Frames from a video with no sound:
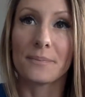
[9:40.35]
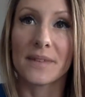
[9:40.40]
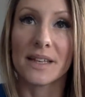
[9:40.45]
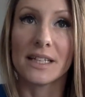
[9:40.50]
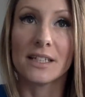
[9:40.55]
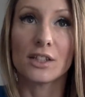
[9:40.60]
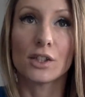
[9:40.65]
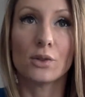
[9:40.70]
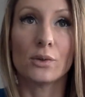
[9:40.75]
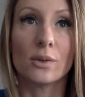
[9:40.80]

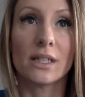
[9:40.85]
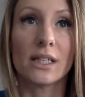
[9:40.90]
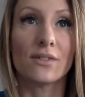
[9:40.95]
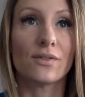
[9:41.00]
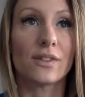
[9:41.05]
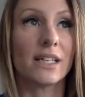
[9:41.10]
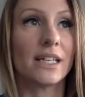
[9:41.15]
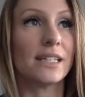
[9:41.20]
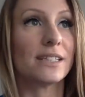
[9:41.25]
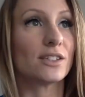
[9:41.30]

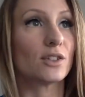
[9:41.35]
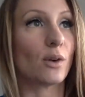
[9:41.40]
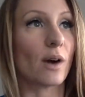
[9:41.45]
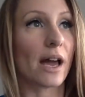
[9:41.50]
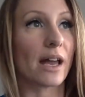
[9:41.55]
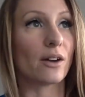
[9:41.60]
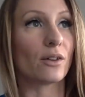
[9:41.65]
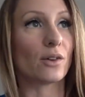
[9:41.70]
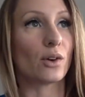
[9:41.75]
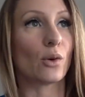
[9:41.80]
intuitively, so
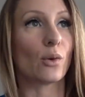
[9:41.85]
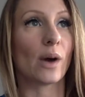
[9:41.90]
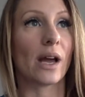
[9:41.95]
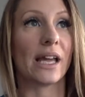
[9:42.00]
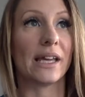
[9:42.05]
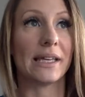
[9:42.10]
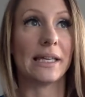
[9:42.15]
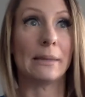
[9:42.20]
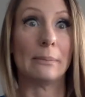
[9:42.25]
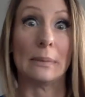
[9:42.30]
I don't know why
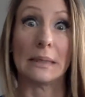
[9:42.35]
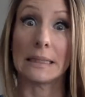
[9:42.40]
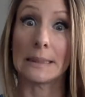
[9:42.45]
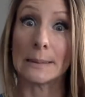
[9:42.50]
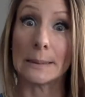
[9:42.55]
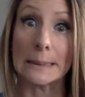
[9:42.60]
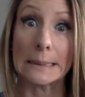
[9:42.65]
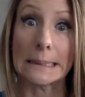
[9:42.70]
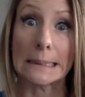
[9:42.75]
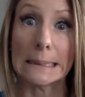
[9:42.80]
I keep
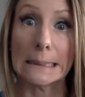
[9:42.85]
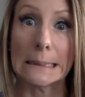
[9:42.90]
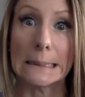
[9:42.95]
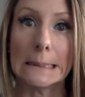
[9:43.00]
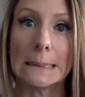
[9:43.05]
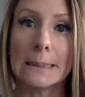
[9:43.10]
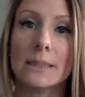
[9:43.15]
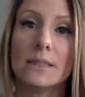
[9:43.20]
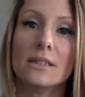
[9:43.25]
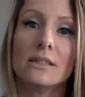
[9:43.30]
ignoring it,
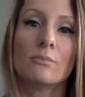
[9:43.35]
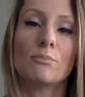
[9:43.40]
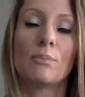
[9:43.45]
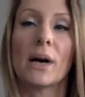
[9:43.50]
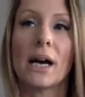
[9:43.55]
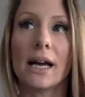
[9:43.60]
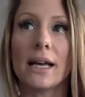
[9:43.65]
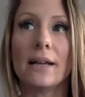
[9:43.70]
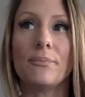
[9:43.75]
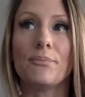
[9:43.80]

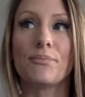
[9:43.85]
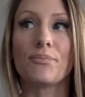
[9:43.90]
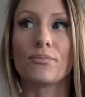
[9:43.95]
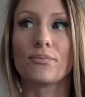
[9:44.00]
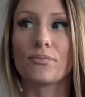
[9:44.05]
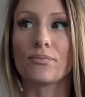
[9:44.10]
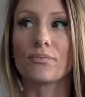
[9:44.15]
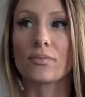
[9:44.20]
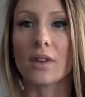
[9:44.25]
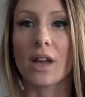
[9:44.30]
but
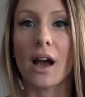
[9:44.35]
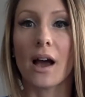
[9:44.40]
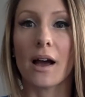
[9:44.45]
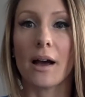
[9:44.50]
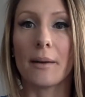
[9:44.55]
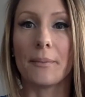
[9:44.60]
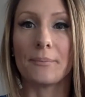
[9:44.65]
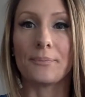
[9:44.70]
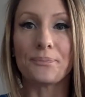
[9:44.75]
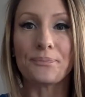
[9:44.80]

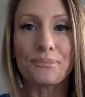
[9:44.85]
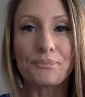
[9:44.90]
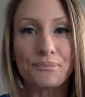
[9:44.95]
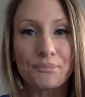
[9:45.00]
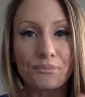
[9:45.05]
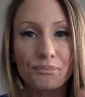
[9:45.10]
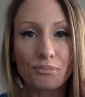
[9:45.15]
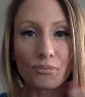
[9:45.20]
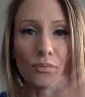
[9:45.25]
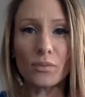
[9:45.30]
I
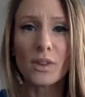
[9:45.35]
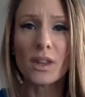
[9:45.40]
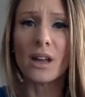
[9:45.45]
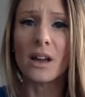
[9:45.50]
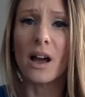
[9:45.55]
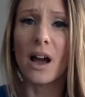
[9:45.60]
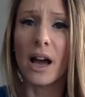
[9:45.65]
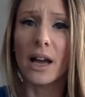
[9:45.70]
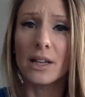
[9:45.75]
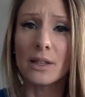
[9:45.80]

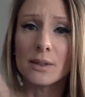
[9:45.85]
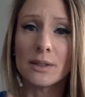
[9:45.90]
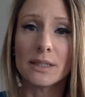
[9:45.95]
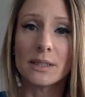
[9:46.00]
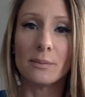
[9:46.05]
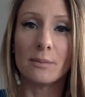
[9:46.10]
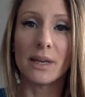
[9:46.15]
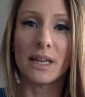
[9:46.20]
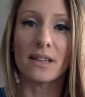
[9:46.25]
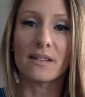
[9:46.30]
used to
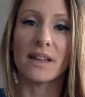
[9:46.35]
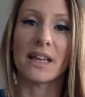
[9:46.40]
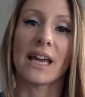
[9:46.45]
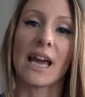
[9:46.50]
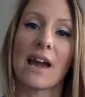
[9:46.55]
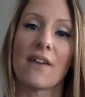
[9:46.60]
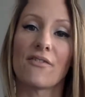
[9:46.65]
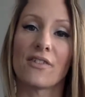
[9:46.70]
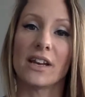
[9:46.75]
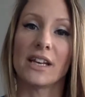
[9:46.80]
make like
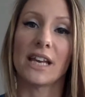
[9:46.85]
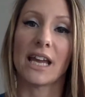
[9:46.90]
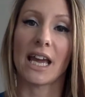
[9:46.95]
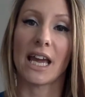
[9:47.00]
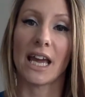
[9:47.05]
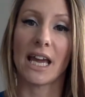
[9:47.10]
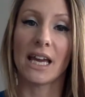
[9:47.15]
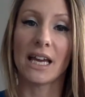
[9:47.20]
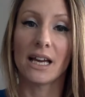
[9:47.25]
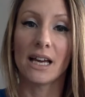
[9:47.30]
every
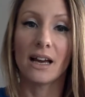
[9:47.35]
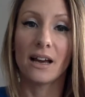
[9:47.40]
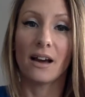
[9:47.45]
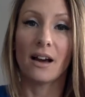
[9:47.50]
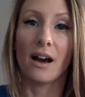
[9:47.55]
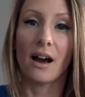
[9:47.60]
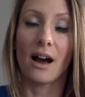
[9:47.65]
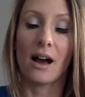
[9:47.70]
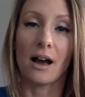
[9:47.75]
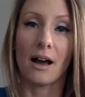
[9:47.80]
day
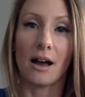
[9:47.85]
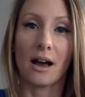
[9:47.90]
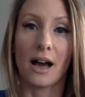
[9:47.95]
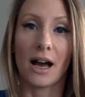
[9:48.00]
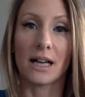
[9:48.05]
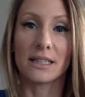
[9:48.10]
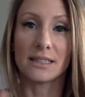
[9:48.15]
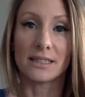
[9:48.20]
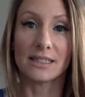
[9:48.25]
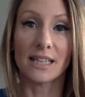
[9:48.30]

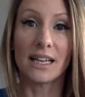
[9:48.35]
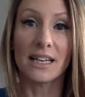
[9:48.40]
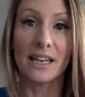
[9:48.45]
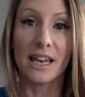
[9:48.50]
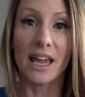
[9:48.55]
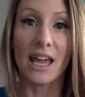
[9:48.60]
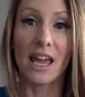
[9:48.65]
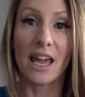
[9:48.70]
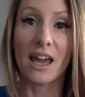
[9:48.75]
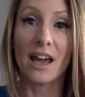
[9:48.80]
on
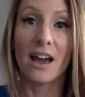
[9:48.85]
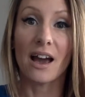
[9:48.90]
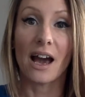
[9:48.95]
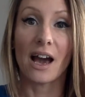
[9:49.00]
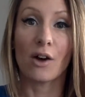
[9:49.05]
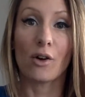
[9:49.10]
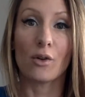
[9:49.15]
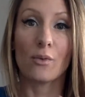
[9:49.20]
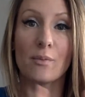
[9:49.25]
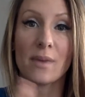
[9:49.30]
Sunday
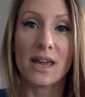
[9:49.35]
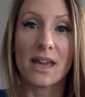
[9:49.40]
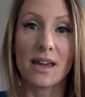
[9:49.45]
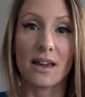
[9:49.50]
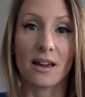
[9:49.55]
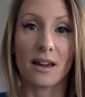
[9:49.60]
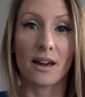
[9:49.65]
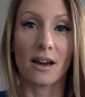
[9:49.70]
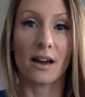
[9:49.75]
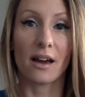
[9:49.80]
I would
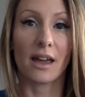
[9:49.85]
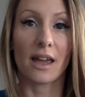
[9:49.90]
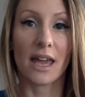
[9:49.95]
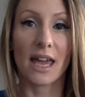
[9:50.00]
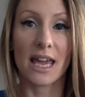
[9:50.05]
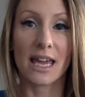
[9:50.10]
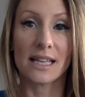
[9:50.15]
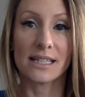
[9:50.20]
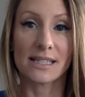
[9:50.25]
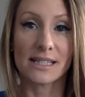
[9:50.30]
make
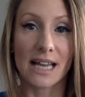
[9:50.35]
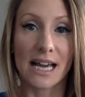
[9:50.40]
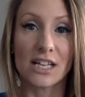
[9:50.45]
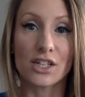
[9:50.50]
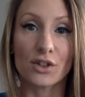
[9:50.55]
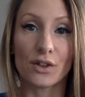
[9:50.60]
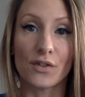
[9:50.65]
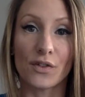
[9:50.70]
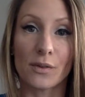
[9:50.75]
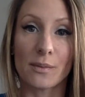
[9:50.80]
a
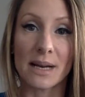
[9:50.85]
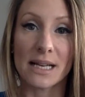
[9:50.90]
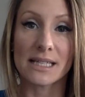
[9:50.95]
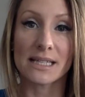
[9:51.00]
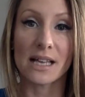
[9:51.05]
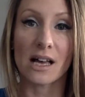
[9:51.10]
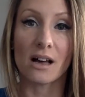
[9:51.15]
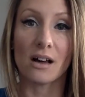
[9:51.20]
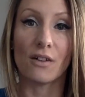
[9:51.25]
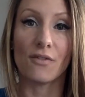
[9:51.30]
schedule for
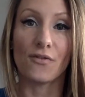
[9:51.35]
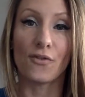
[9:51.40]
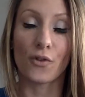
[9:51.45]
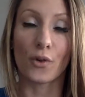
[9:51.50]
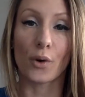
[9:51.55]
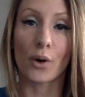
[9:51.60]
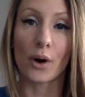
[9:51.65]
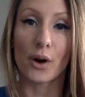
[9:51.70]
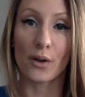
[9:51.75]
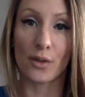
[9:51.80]
myself
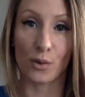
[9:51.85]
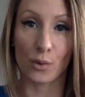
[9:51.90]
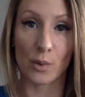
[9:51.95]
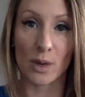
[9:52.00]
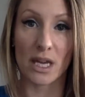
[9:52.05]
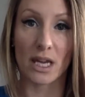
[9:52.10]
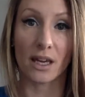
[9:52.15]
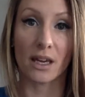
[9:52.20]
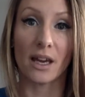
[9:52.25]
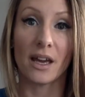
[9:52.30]
for the
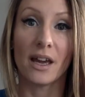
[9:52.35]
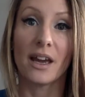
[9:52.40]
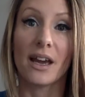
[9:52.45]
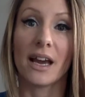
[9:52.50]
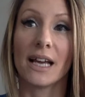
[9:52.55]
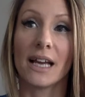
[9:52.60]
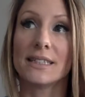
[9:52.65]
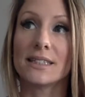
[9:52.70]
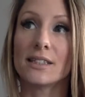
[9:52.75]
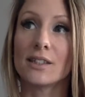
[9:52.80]
week.
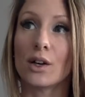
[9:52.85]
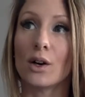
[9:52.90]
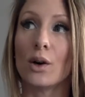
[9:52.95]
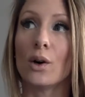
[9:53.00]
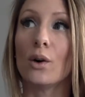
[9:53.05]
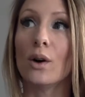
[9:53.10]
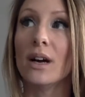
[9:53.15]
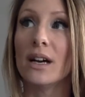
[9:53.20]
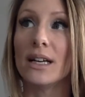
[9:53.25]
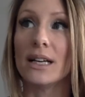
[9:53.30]
And
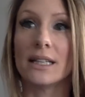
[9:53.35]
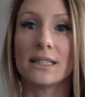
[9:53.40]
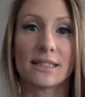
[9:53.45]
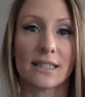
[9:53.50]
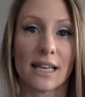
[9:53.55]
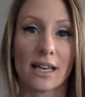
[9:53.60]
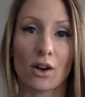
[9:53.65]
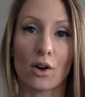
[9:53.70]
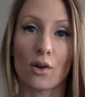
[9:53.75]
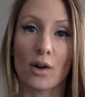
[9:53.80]
so it's
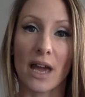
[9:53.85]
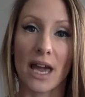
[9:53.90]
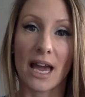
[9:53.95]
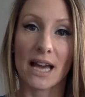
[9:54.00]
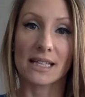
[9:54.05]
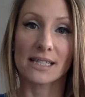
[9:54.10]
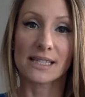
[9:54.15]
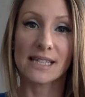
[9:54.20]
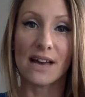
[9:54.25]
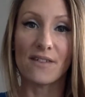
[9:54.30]
like, okay,
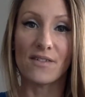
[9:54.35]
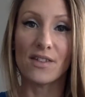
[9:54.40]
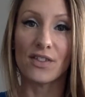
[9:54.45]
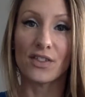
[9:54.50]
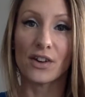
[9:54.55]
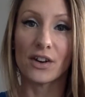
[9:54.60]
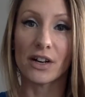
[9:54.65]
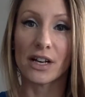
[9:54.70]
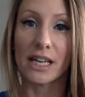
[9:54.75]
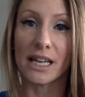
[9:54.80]
at
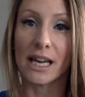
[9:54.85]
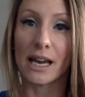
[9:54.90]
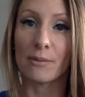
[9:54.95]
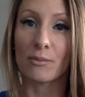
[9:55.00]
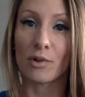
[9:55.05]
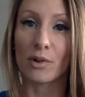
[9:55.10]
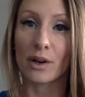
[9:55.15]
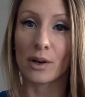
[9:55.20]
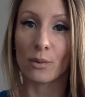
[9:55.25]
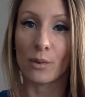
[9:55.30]
7:30, I'm
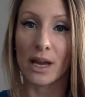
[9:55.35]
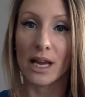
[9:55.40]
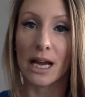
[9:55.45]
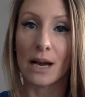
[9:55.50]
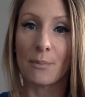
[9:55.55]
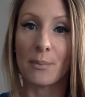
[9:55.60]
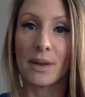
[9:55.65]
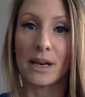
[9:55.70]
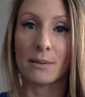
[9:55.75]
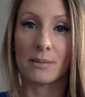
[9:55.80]
going to wake
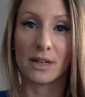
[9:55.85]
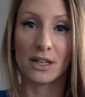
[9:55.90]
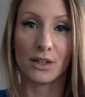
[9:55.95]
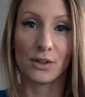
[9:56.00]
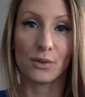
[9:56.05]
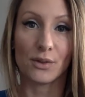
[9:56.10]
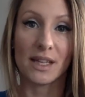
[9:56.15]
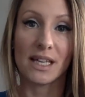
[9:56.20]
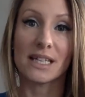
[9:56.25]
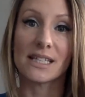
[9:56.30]
up and I'm going to
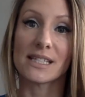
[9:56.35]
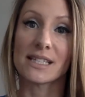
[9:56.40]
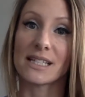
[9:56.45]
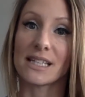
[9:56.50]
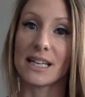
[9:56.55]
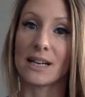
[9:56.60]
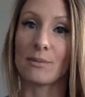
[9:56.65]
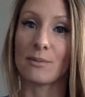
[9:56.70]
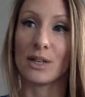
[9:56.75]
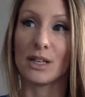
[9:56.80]
do this,
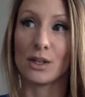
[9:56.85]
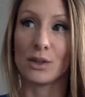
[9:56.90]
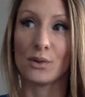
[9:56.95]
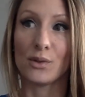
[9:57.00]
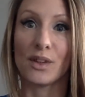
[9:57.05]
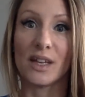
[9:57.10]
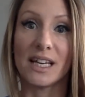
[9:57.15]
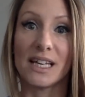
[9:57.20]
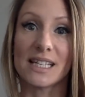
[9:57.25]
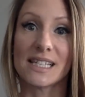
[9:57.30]
and I'm going to do
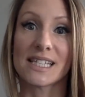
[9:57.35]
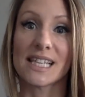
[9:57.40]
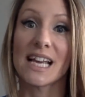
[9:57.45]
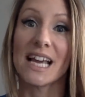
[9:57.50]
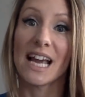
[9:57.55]
this.